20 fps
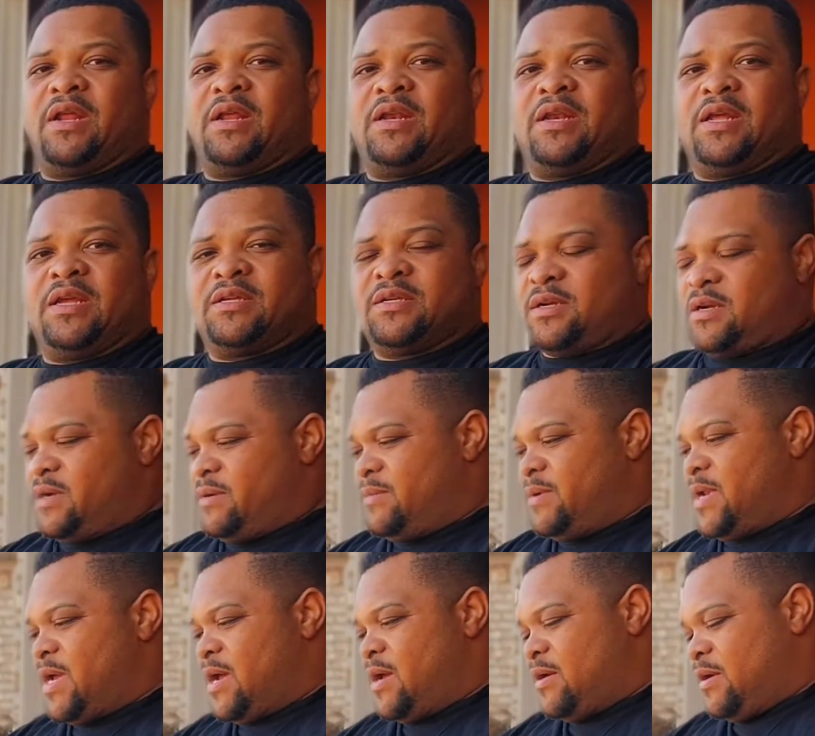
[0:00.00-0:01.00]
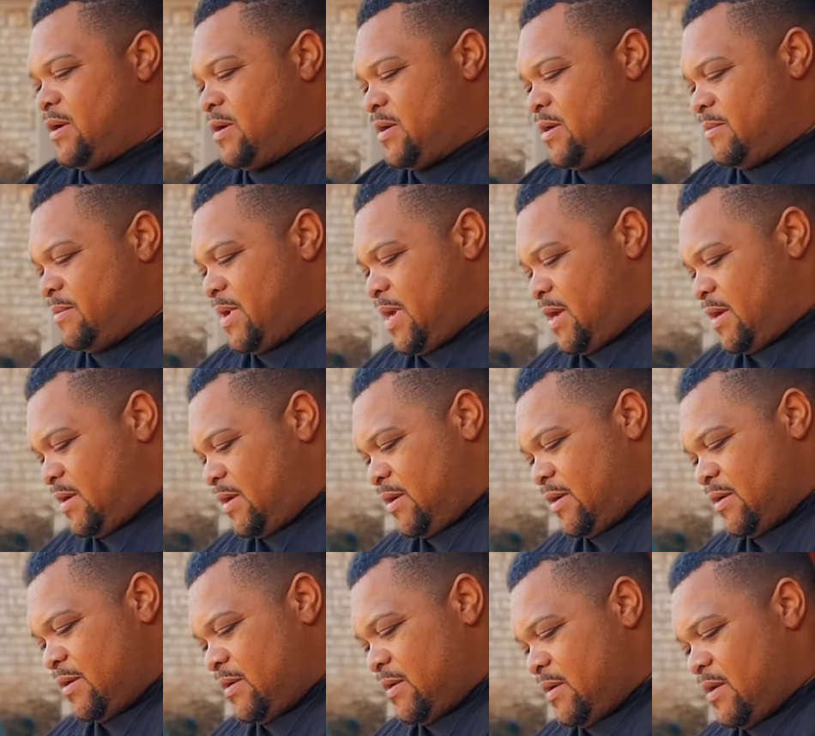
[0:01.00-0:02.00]
indentation coming down and come down
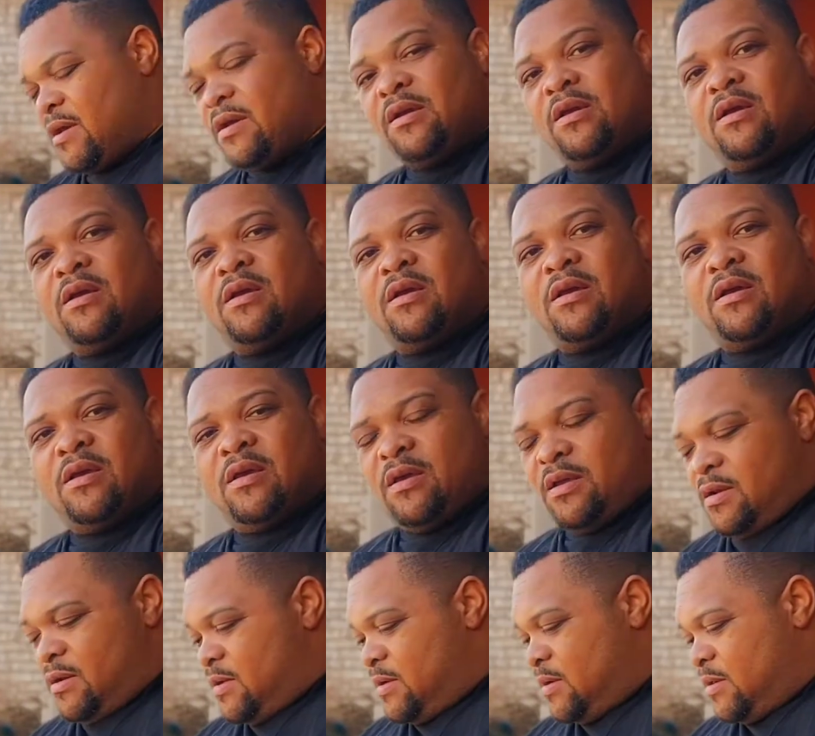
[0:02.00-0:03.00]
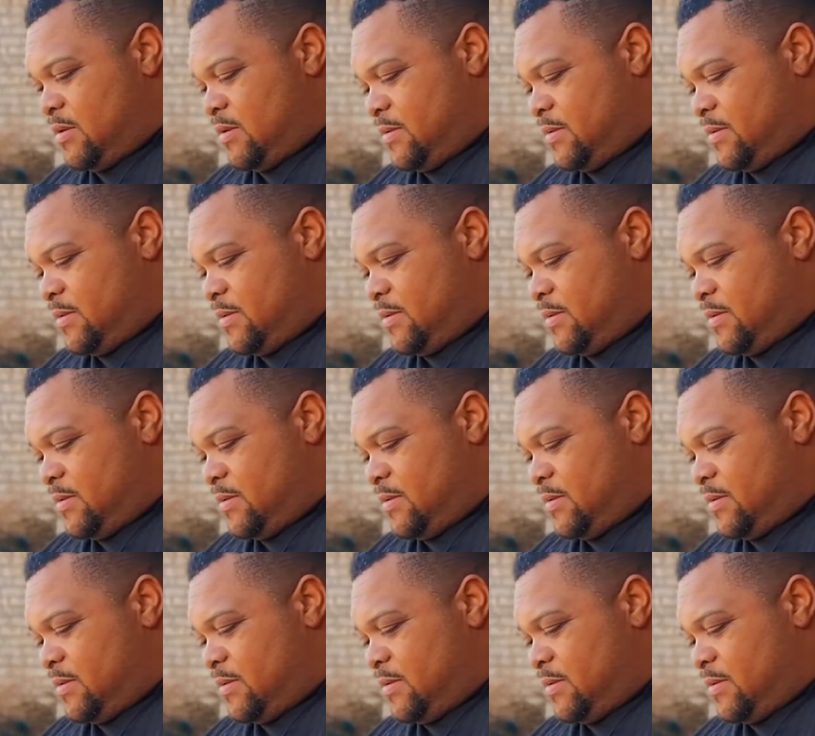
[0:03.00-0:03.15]
here. And